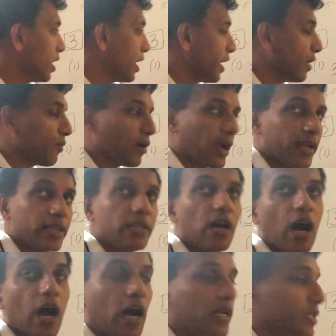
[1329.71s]
and write the
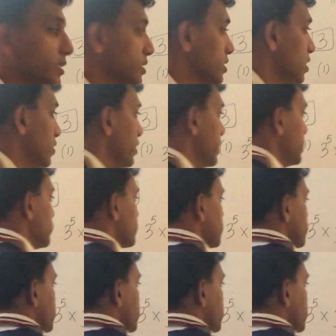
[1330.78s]
answer, right?